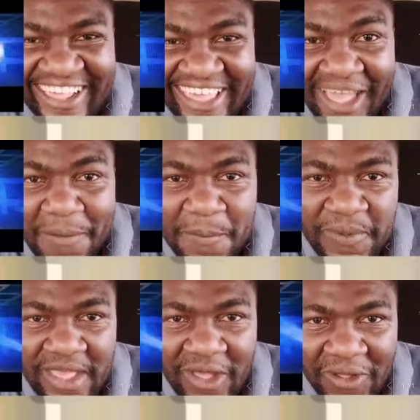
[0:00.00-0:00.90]

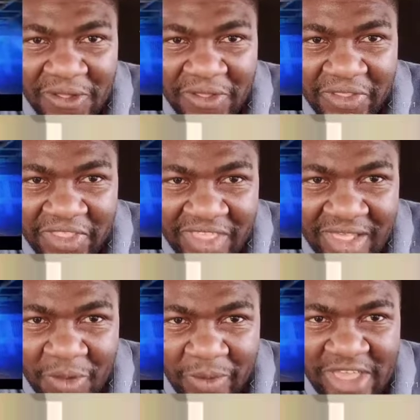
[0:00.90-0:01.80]
KMP, yo.
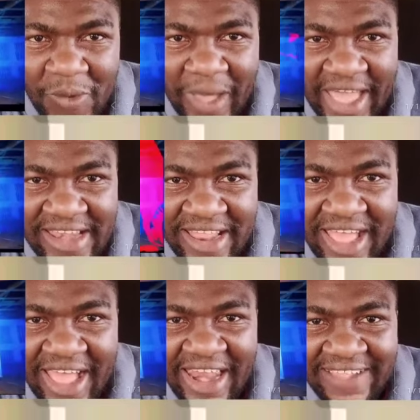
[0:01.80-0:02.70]
Where you at?
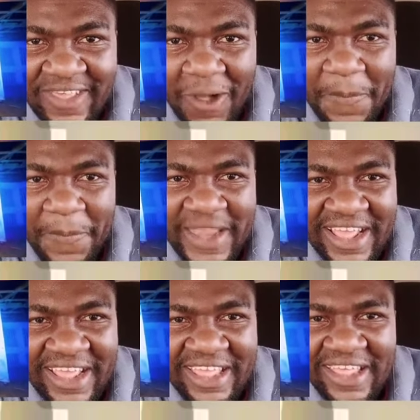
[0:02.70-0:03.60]
I like the
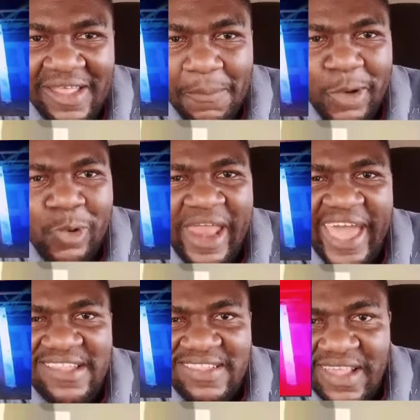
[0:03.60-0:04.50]
opening. Blue
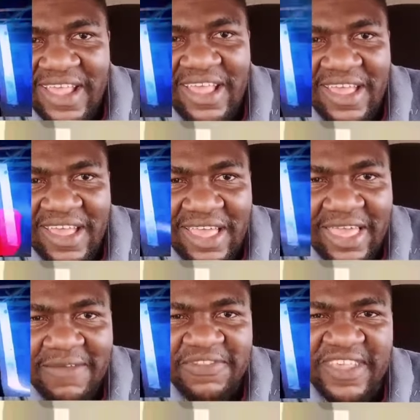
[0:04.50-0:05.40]
light
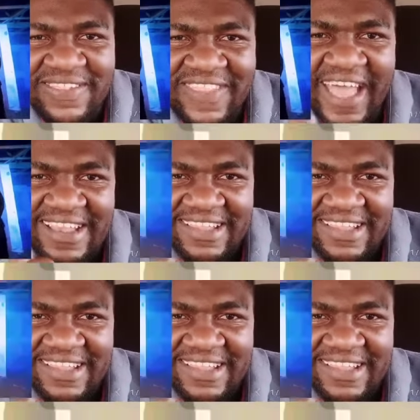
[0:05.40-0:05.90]
gives it that.